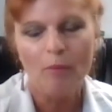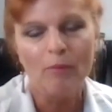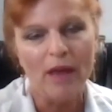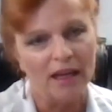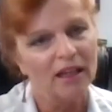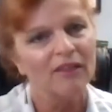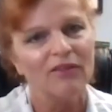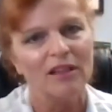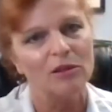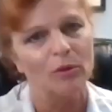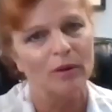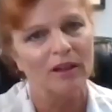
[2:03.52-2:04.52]
many of
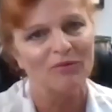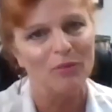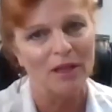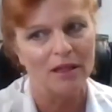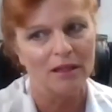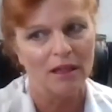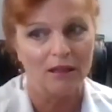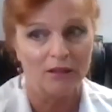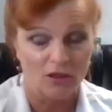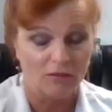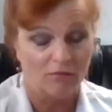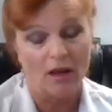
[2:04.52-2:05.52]
these women have been in,
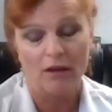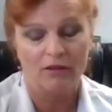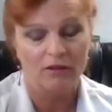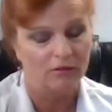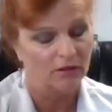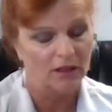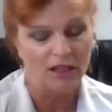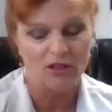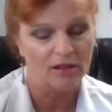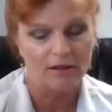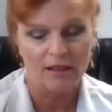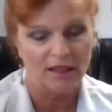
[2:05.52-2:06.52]
uh, in
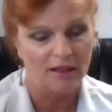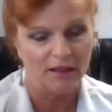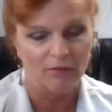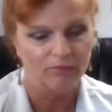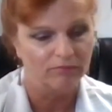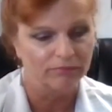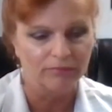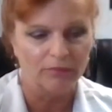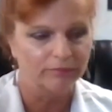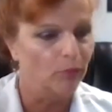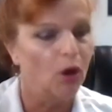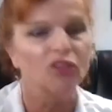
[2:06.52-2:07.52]
to see
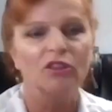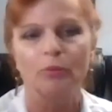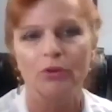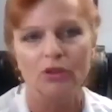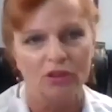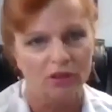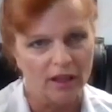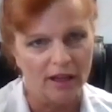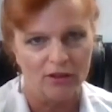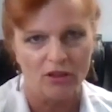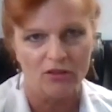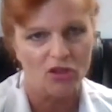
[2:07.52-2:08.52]
multiple
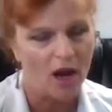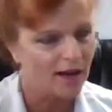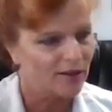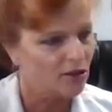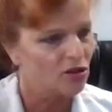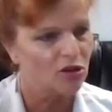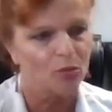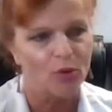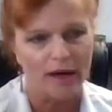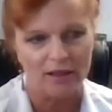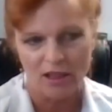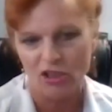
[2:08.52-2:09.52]
other doctors or
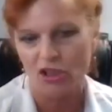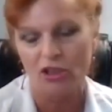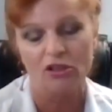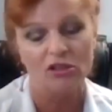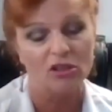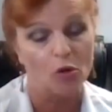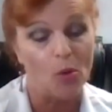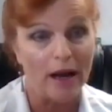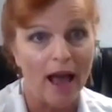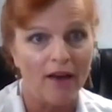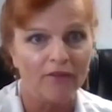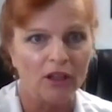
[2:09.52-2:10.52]
practitioners or what
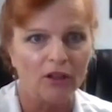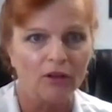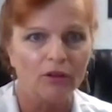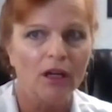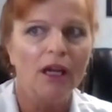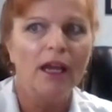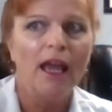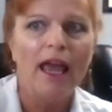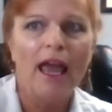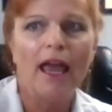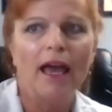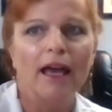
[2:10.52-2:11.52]
have you.
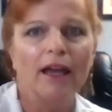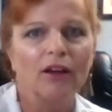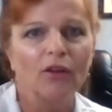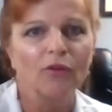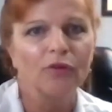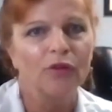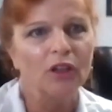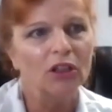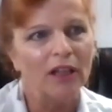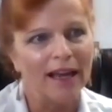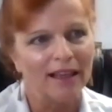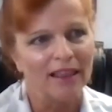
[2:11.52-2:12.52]
And feel
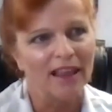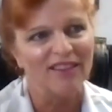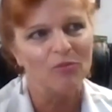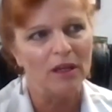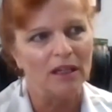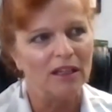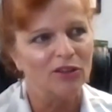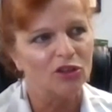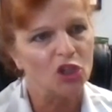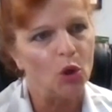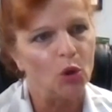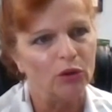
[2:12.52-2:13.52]
like they've been either
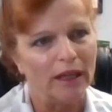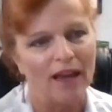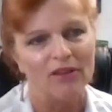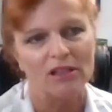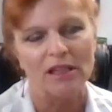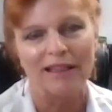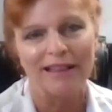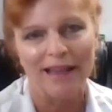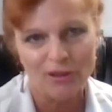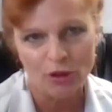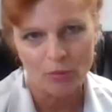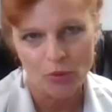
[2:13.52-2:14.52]
told they have a
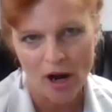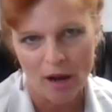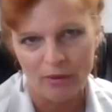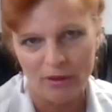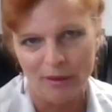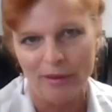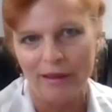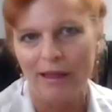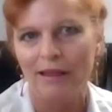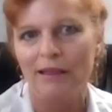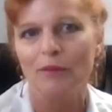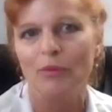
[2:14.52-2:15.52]
psychiatric problem and they
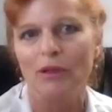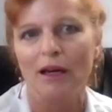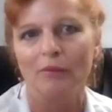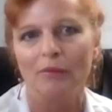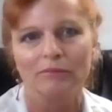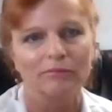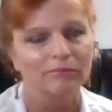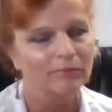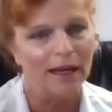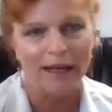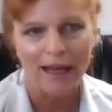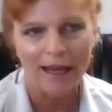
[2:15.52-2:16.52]
need to be on
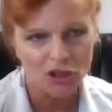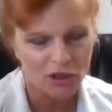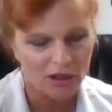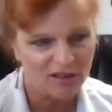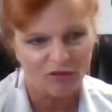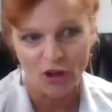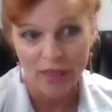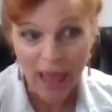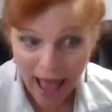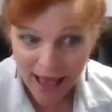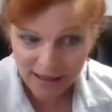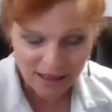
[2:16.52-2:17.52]
medications for
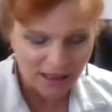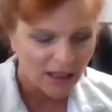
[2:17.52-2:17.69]
that